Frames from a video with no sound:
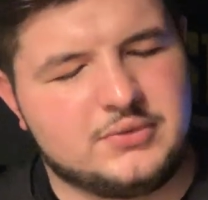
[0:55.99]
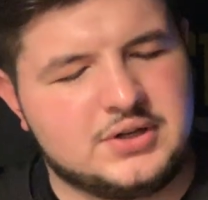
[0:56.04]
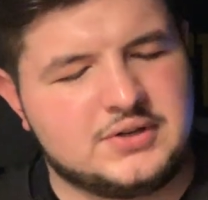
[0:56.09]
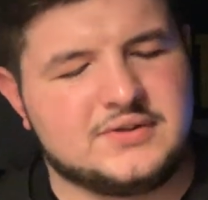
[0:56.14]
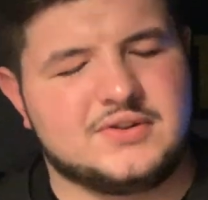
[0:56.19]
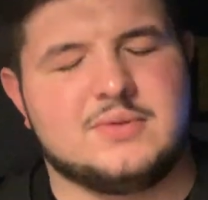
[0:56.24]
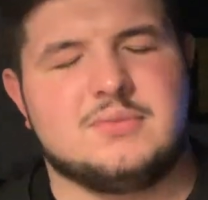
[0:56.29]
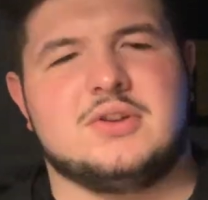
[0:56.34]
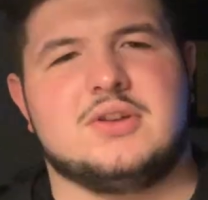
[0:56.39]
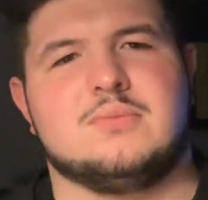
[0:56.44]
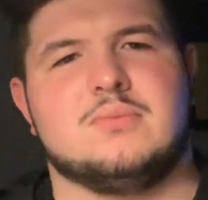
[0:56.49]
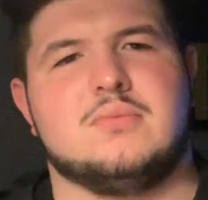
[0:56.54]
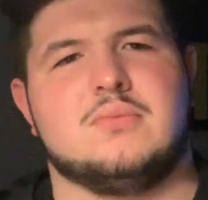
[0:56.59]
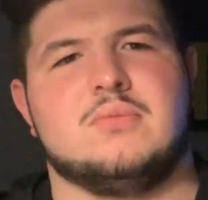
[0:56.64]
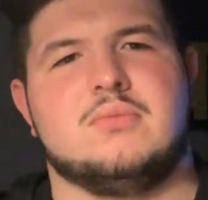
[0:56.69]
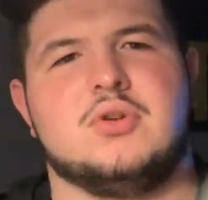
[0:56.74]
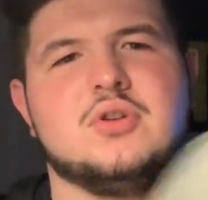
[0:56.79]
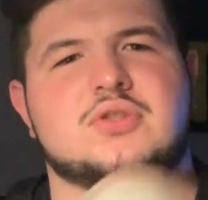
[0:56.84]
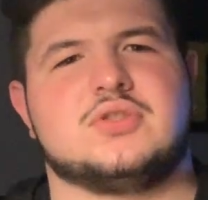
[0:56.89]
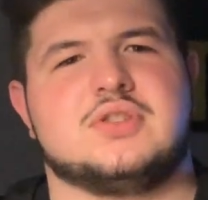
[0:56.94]
These are gonna be
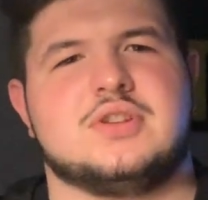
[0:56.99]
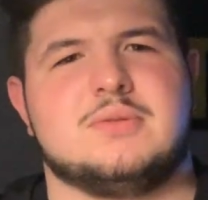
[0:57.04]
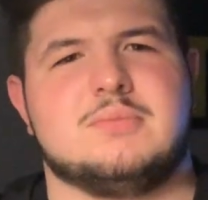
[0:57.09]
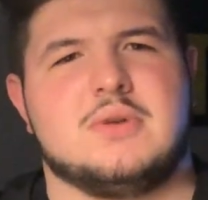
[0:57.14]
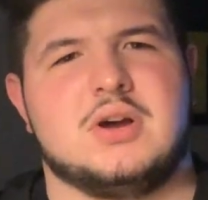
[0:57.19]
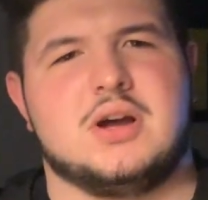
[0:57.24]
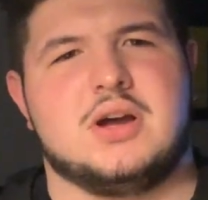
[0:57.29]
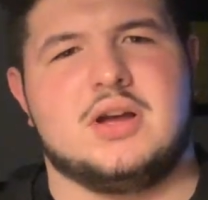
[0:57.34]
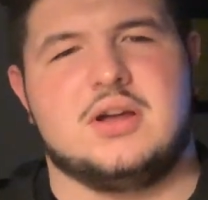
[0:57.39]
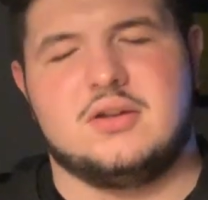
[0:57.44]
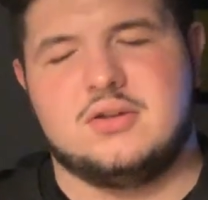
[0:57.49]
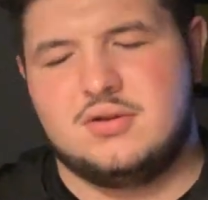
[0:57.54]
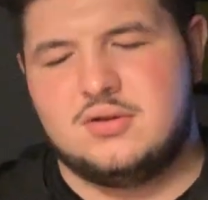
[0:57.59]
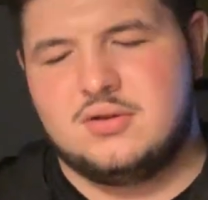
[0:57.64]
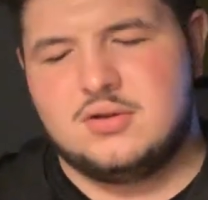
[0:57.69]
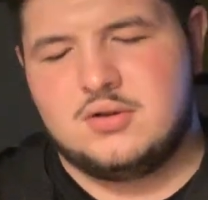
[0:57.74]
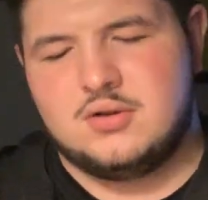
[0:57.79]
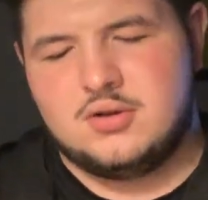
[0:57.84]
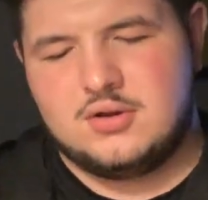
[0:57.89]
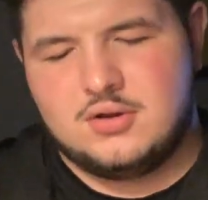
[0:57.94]
mostly my
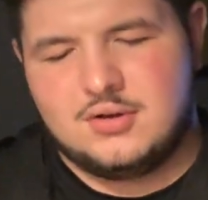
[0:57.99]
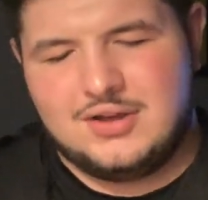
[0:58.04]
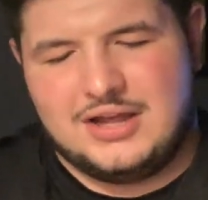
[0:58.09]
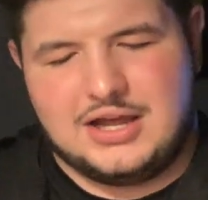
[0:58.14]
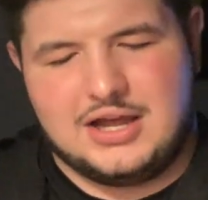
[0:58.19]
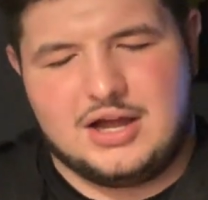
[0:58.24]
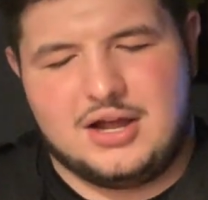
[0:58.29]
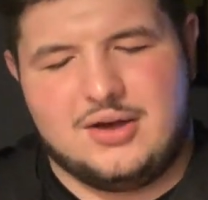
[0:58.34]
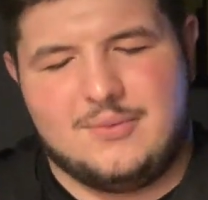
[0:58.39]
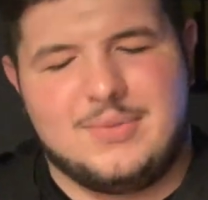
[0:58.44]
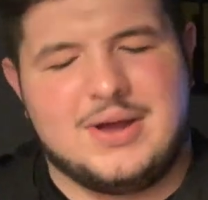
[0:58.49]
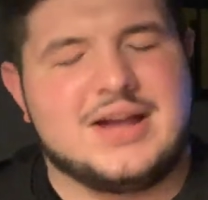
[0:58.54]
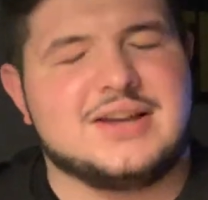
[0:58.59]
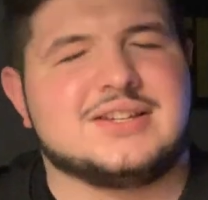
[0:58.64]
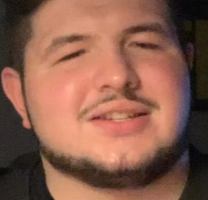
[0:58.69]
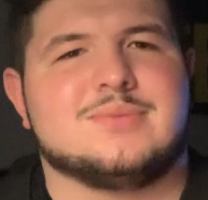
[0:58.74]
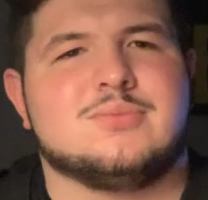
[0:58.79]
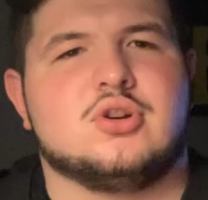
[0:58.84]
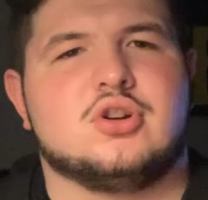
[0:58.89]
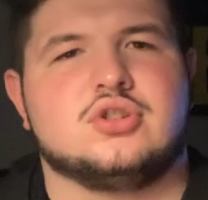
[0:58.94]
uh,
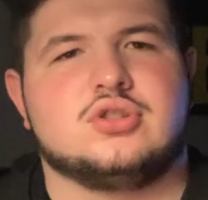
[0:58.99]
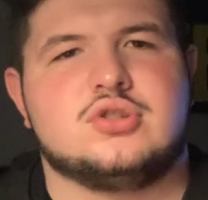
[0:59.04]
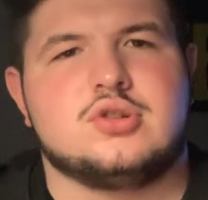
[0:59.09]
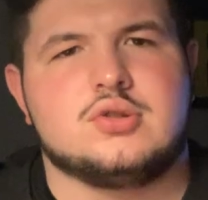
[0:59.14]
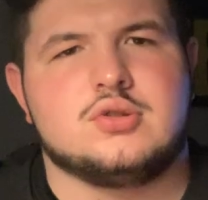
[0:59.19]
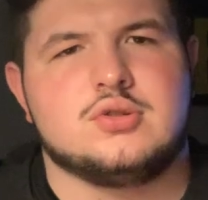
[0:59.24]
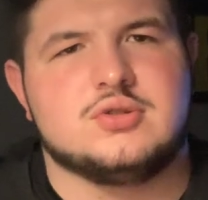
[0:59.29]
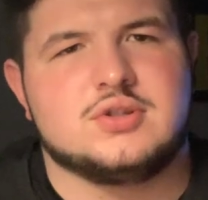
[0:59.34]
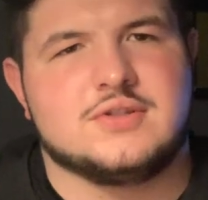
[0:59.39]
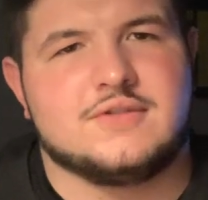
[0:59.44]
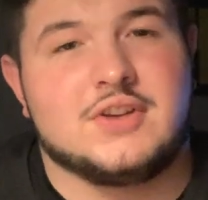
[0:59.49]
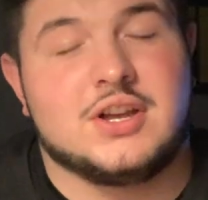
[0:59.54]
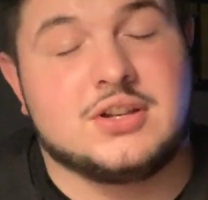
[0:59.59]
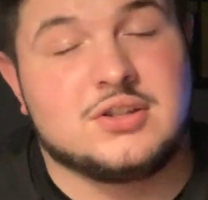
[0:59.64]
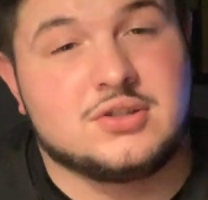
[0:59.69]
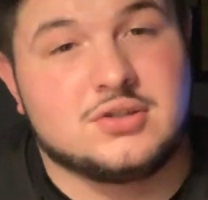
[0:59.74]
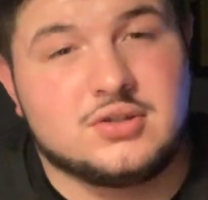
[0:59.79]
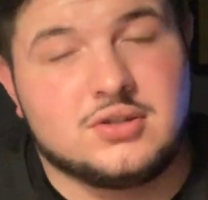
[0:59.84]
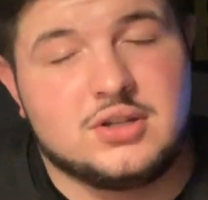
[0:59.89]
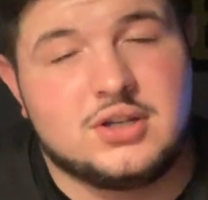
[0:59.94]
basketball shoes
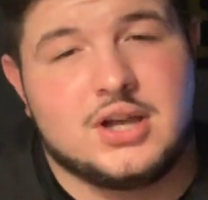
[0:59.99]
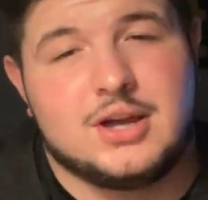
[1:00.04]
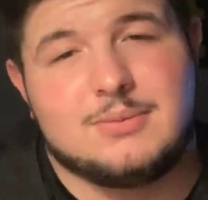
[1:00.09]
eventually.